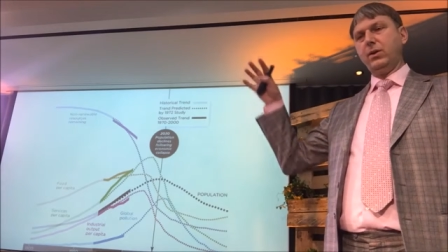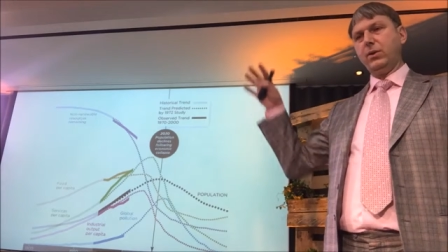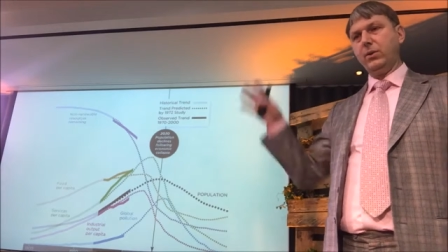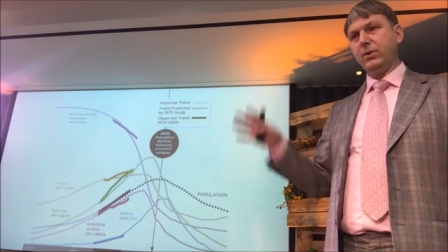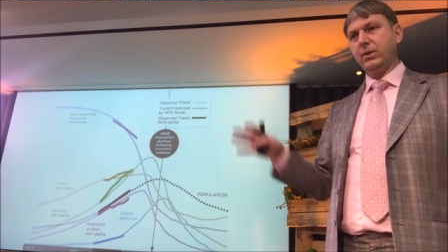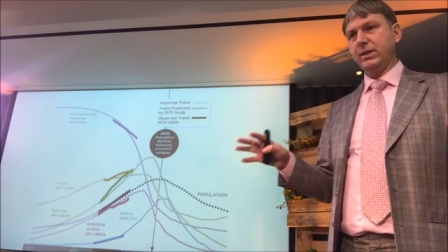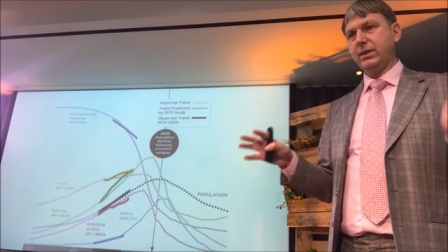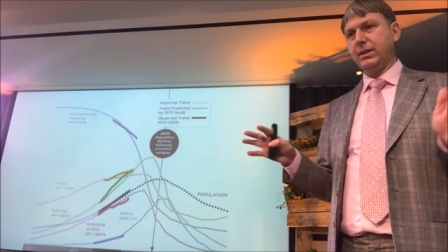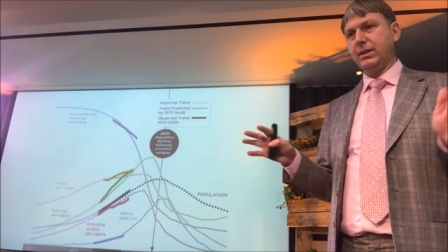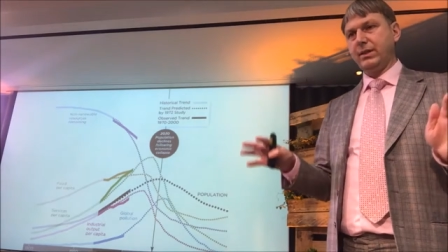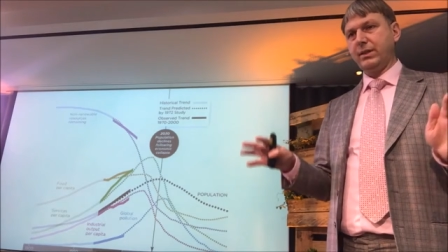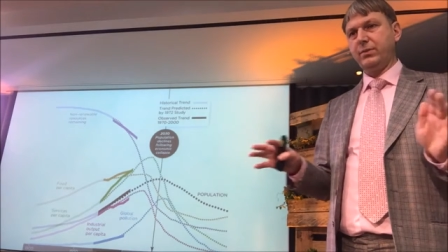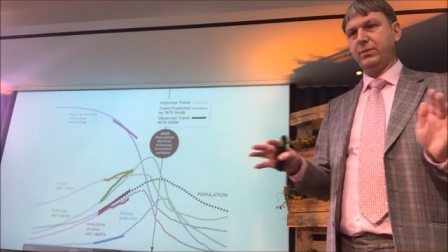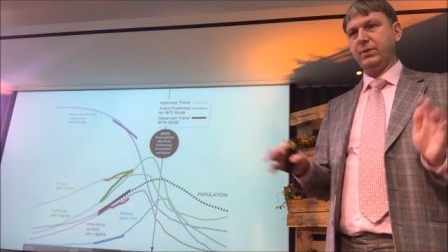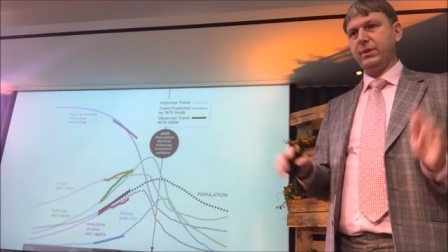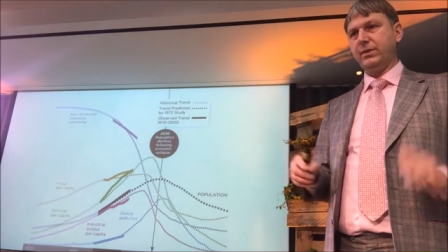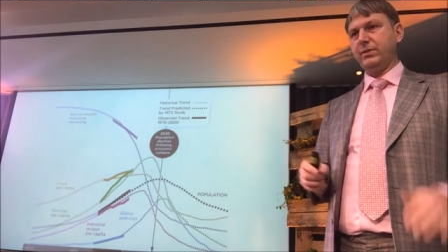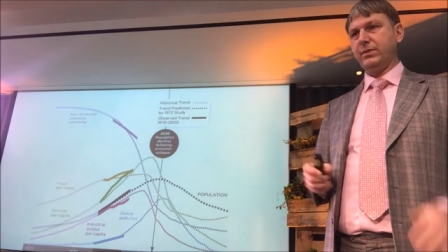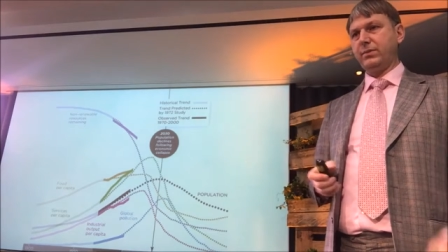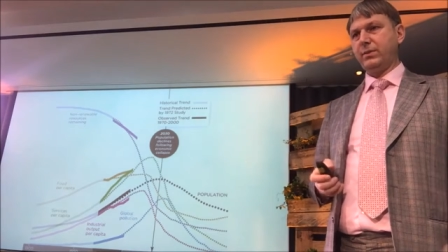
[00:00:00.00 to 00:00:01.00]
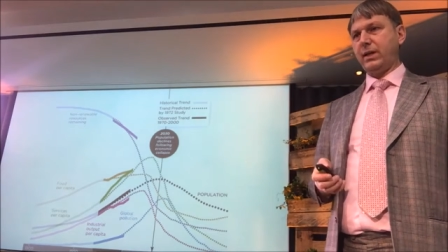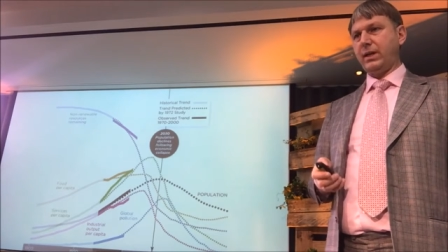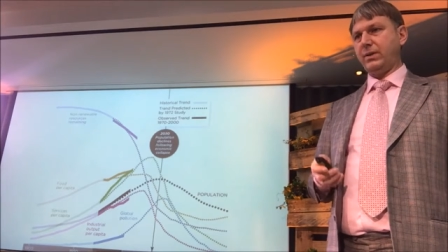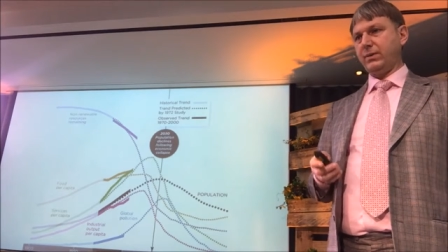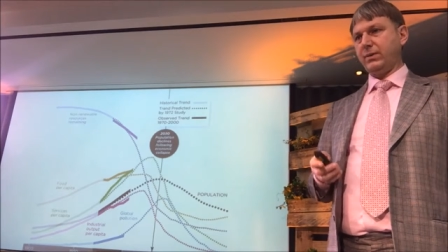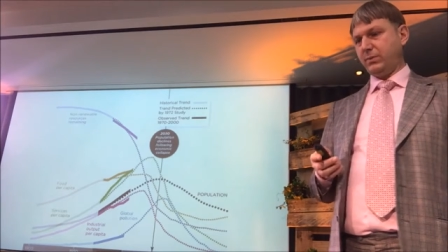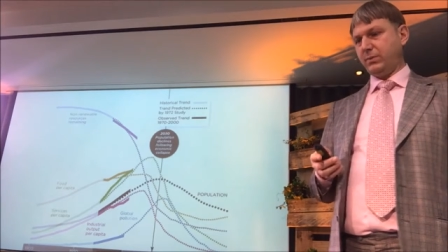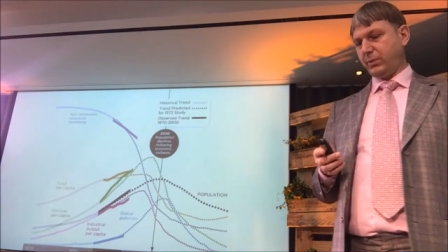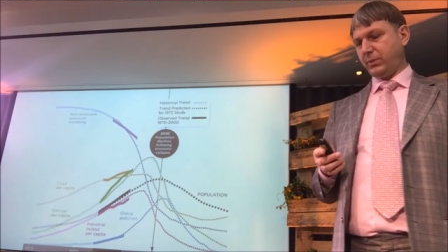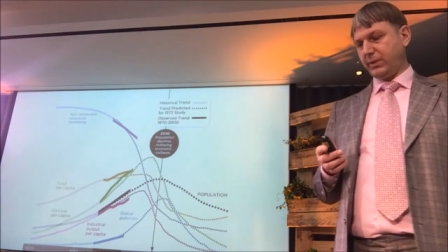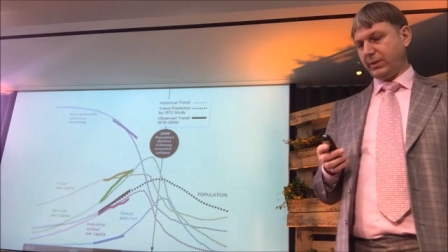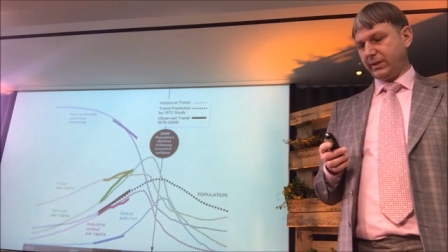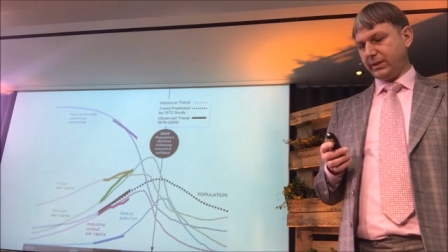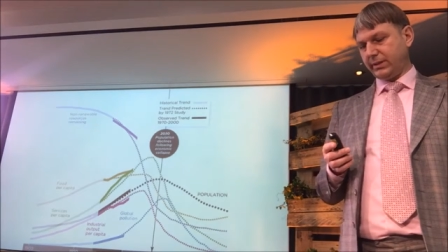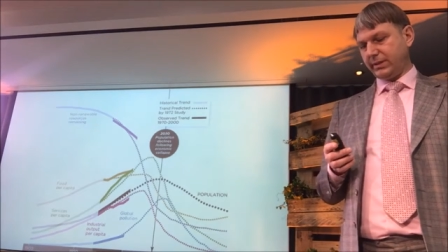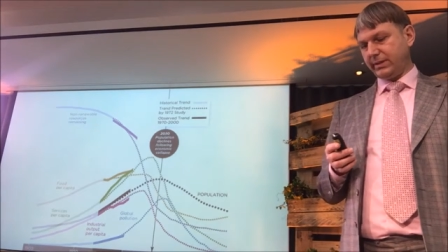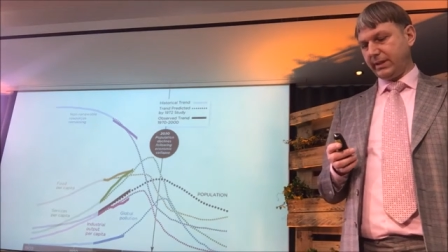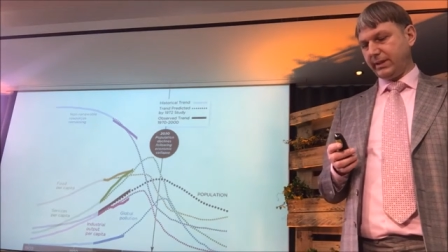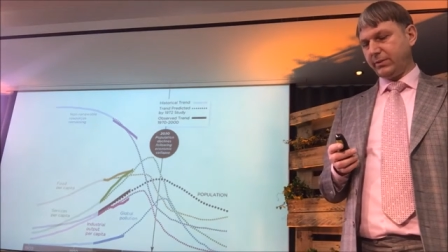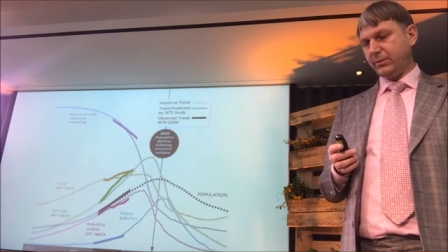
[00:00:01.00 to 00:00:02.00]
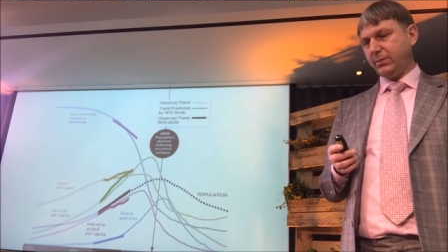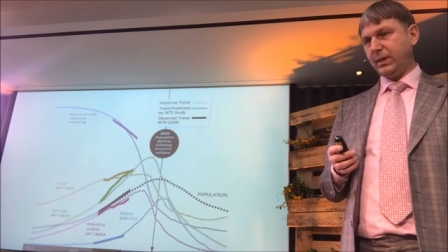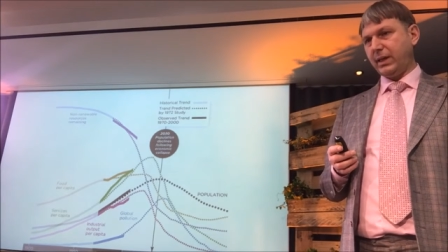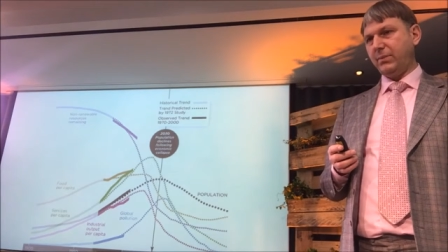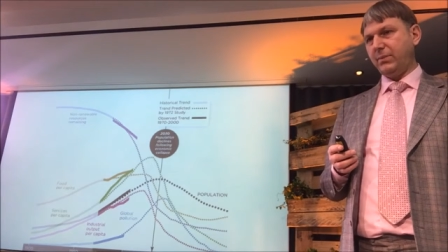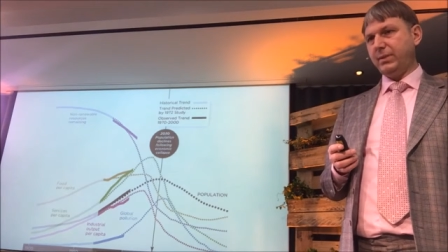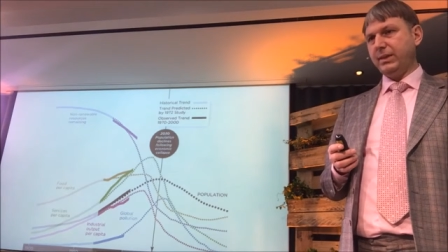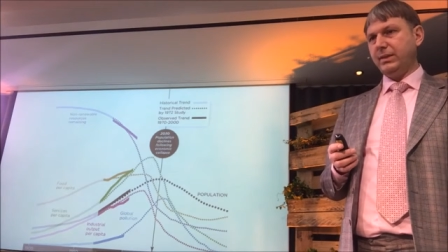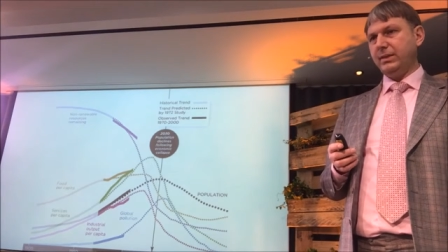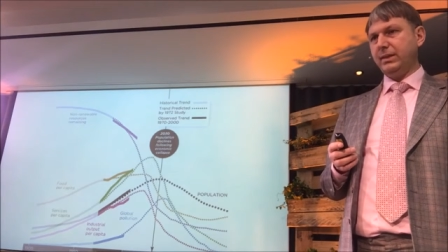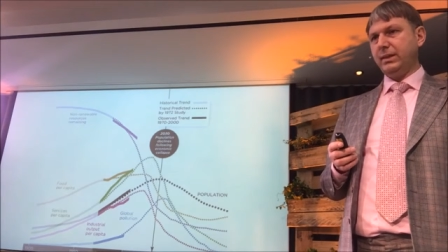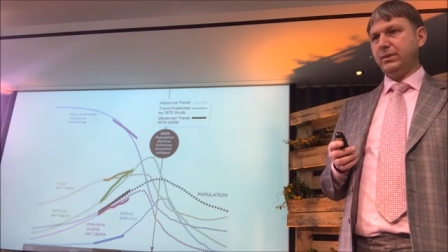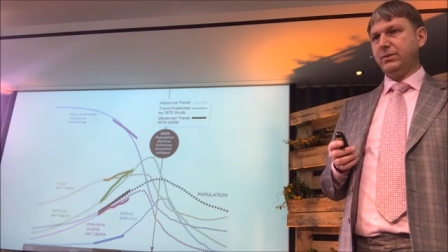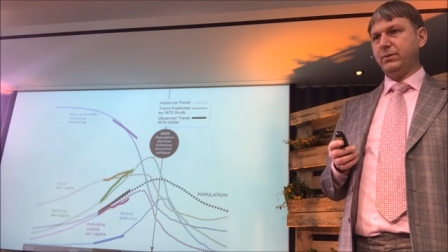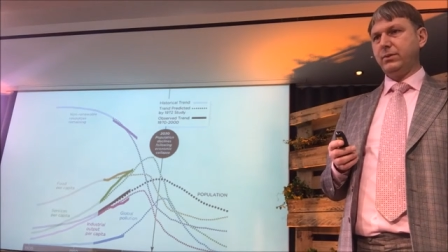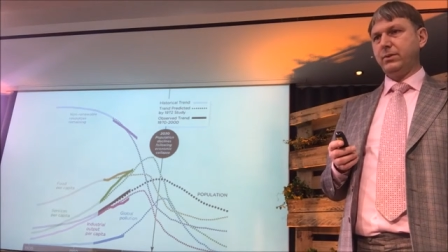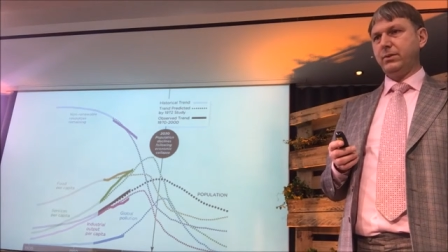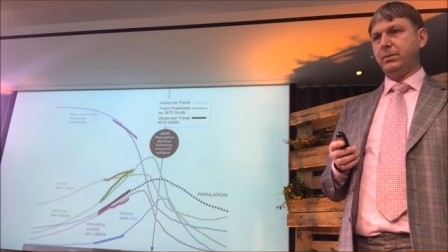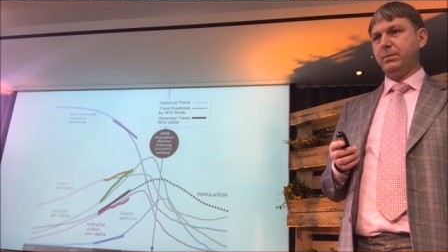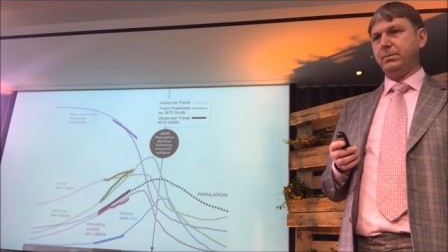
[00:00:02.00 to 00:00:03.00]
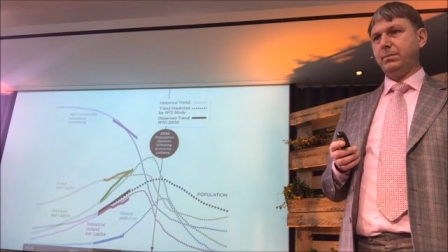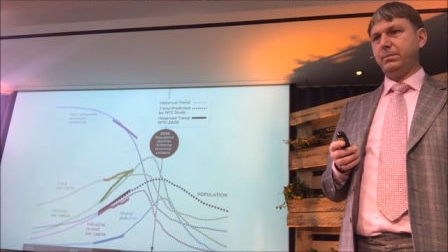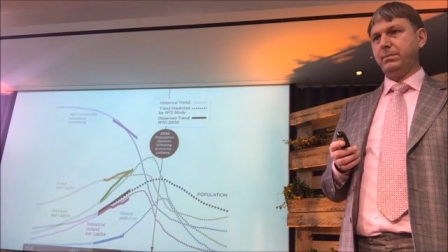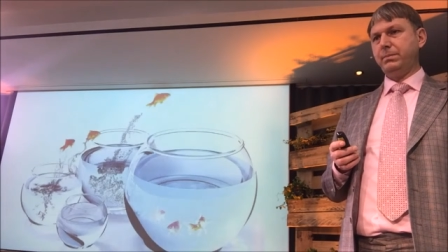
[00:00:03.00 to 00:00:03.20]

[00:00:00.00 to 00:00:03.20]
all countries around the world, and that's why we need to